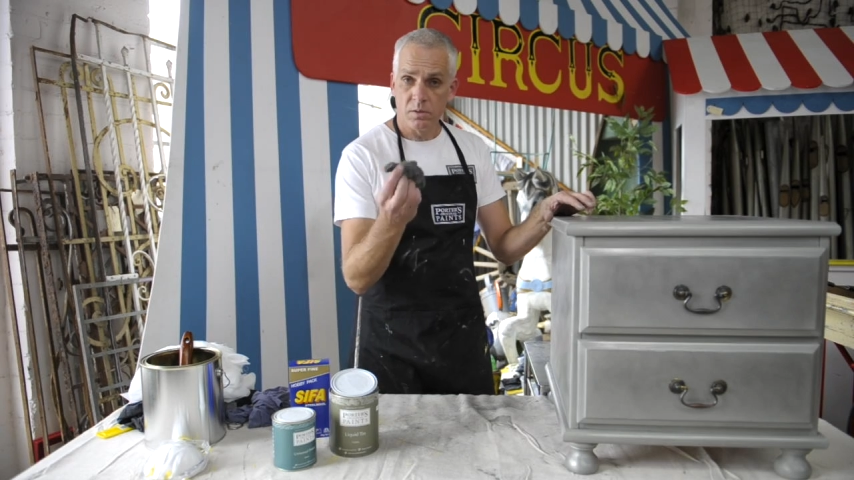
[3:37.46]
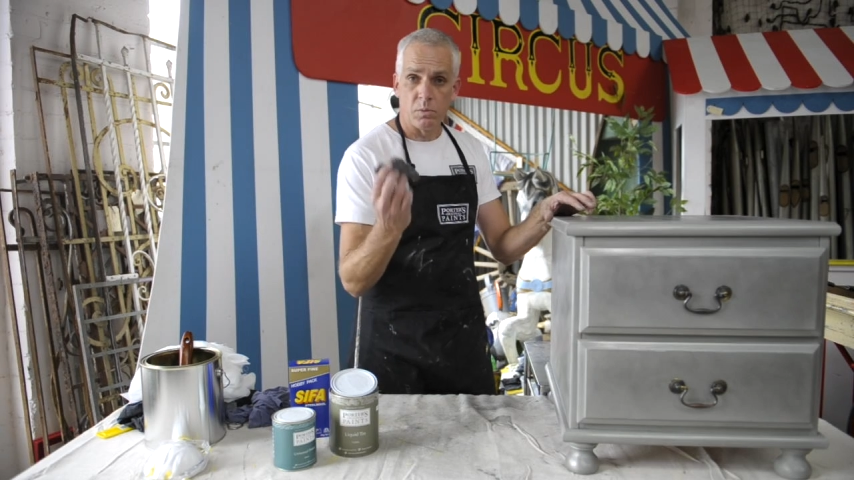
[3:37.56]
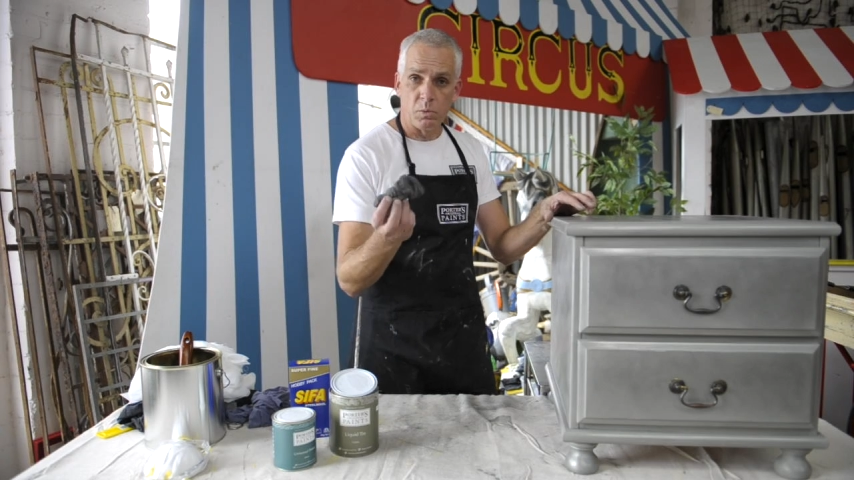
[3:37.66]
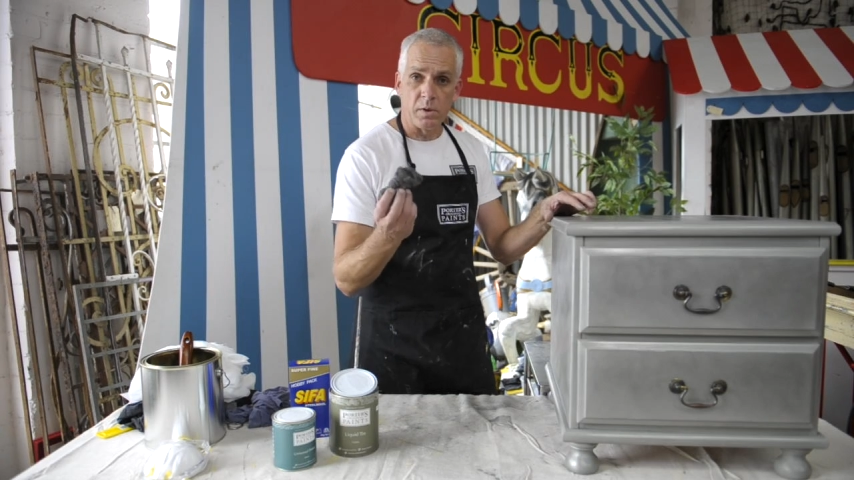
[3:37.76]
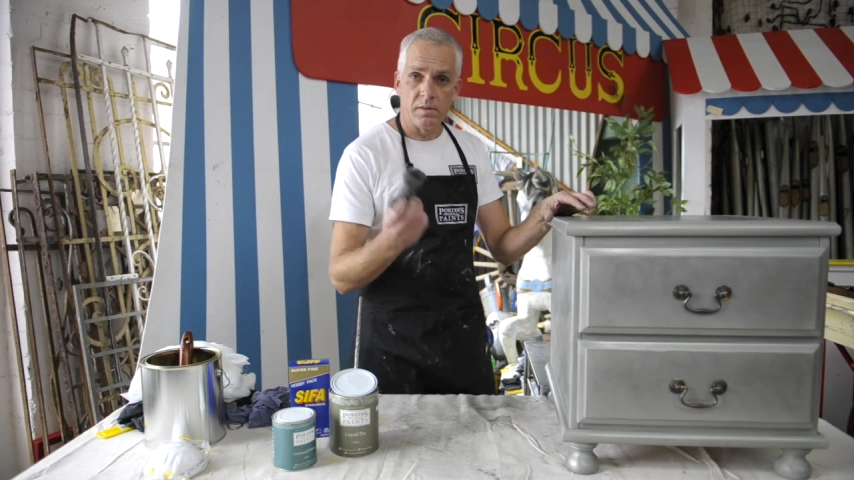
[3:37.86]

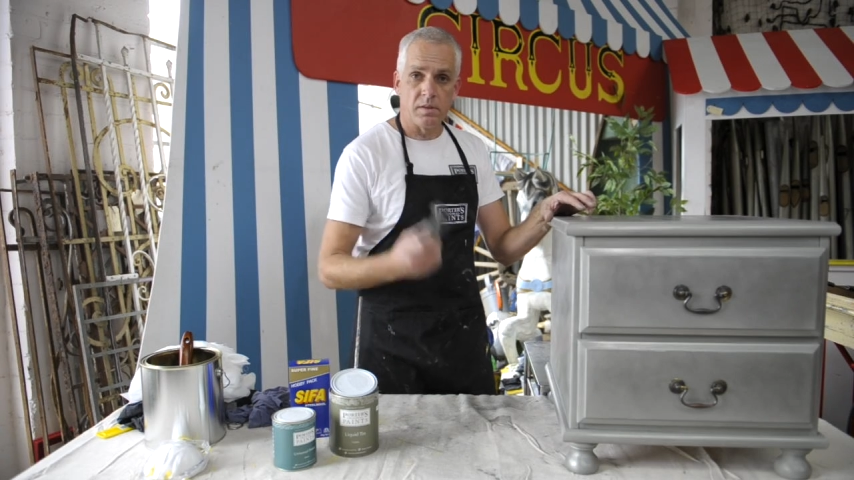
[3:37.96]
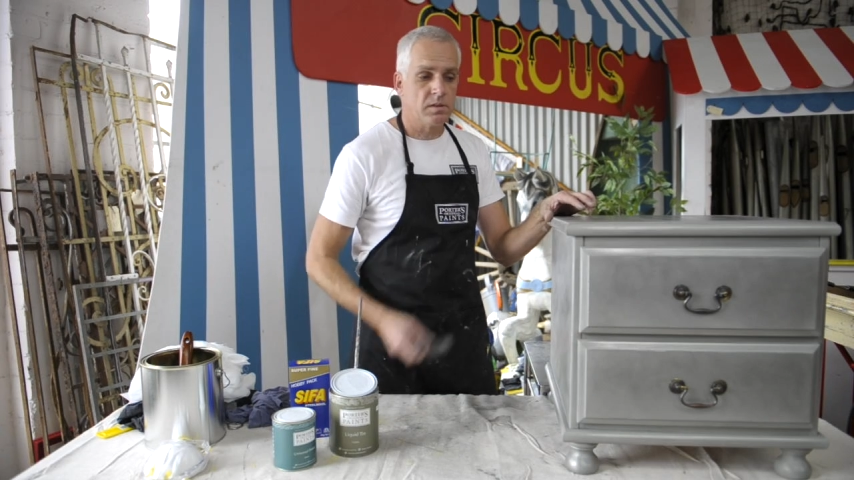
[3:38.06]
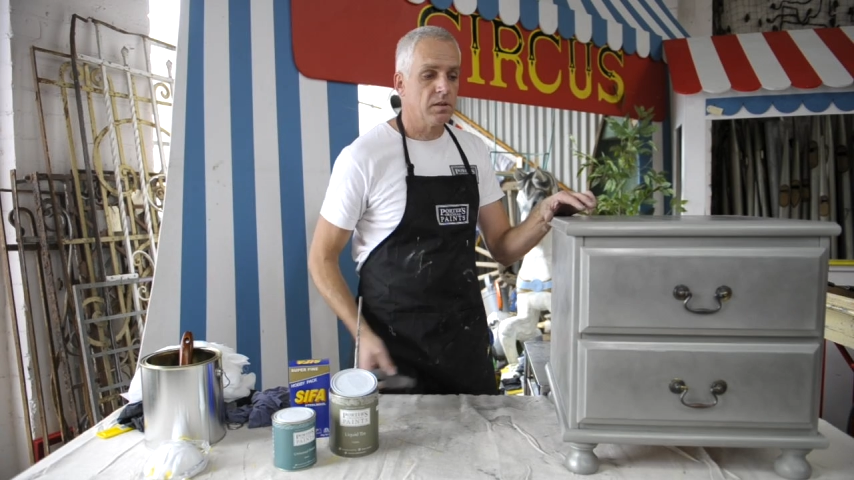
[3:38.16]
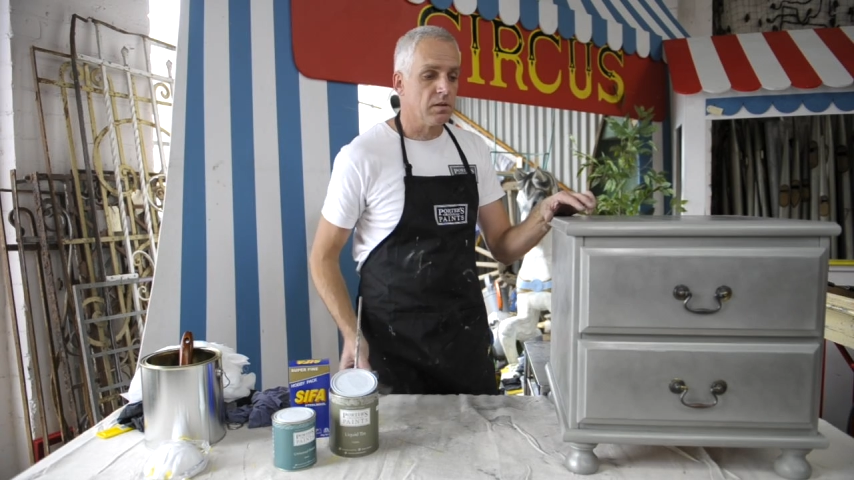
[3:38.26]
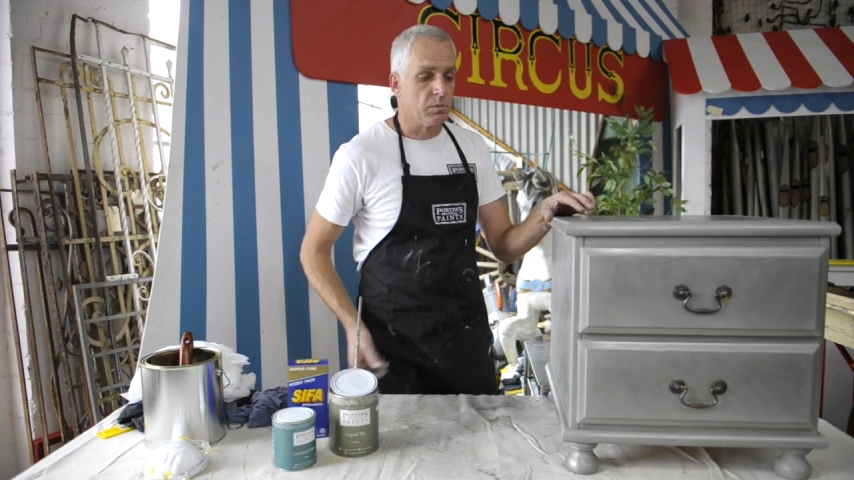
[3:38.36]
with the
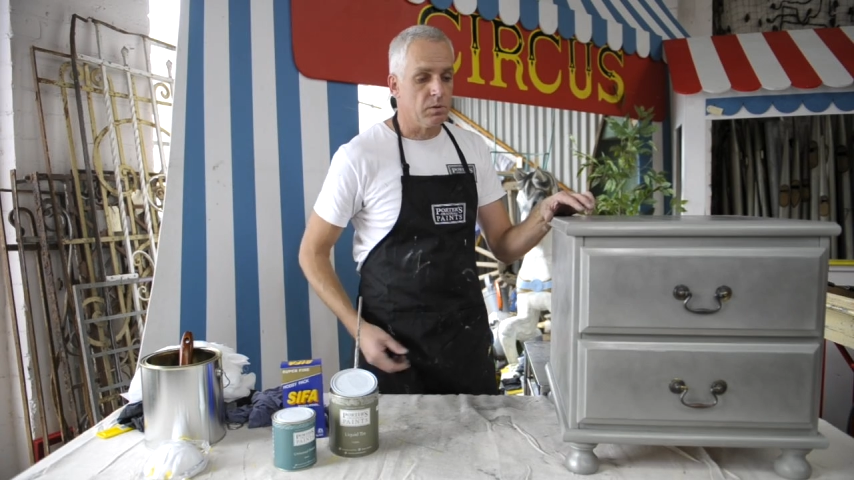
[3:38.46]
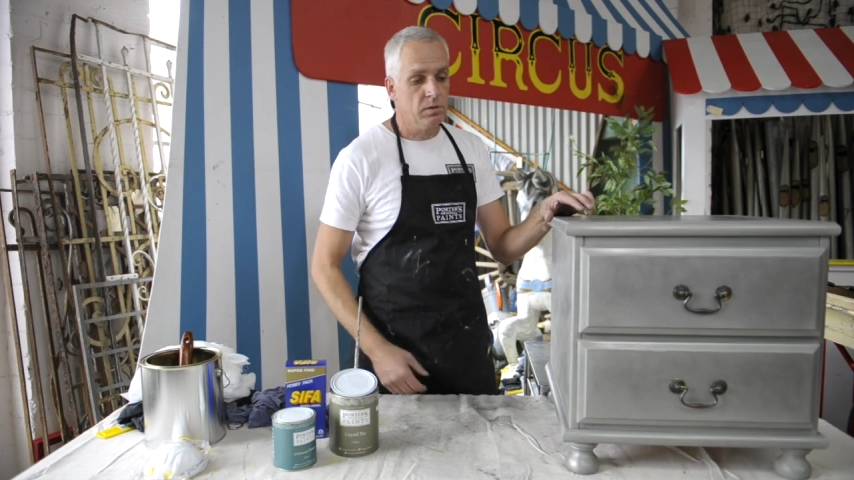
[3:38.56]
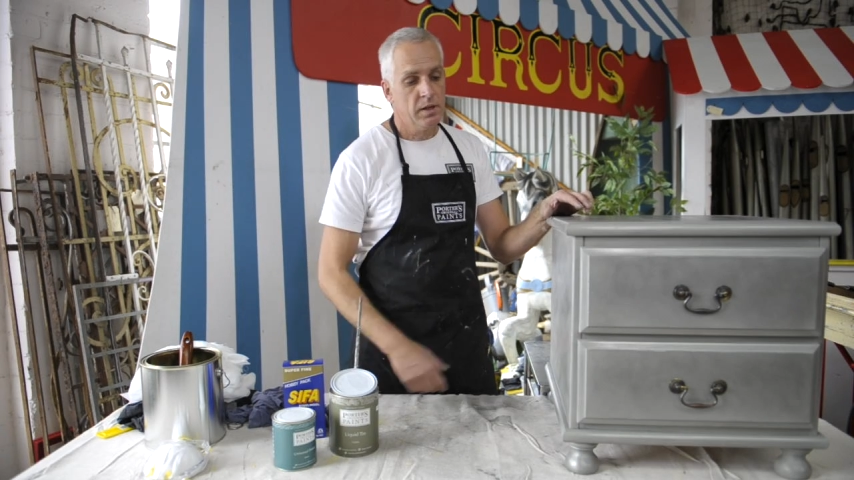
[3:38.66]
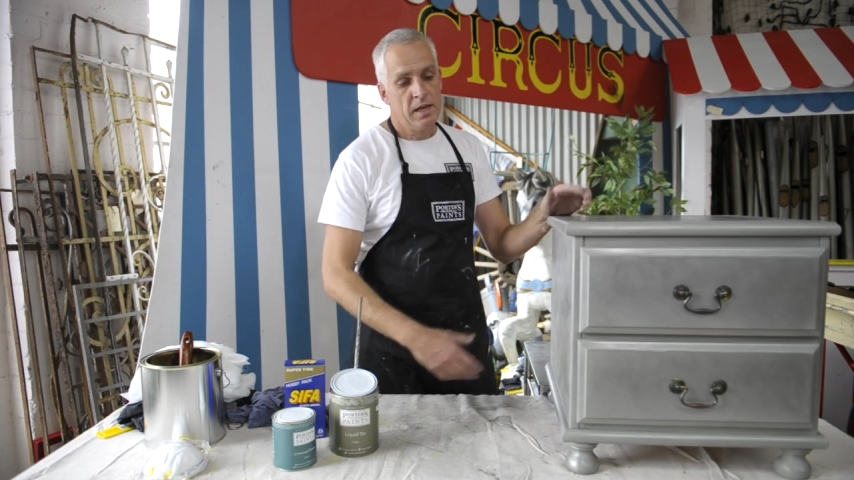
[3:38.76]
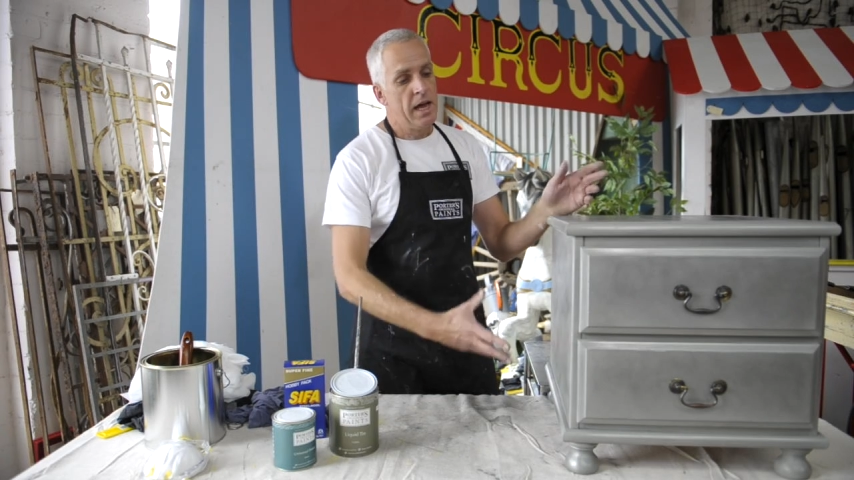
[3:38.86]
steel wool,
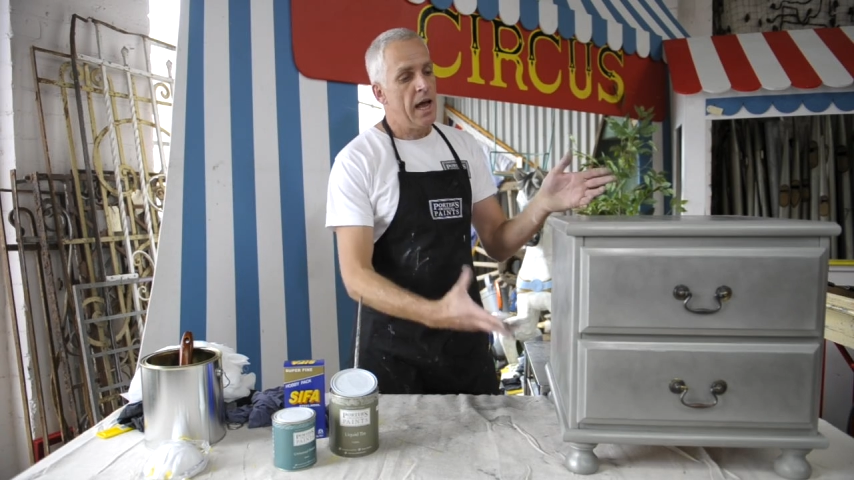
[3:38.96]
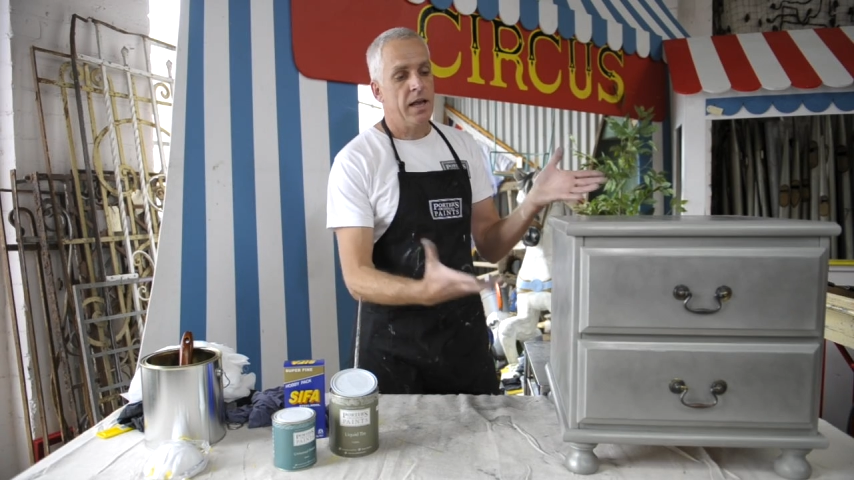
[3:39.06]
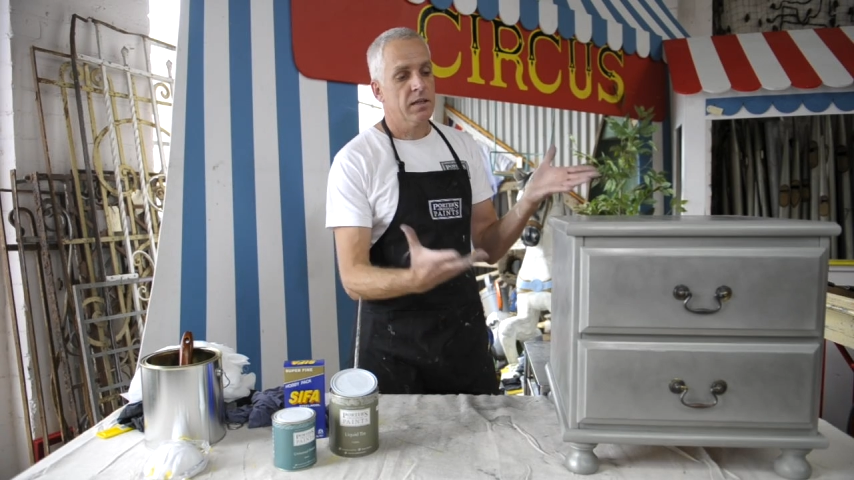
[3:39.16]
and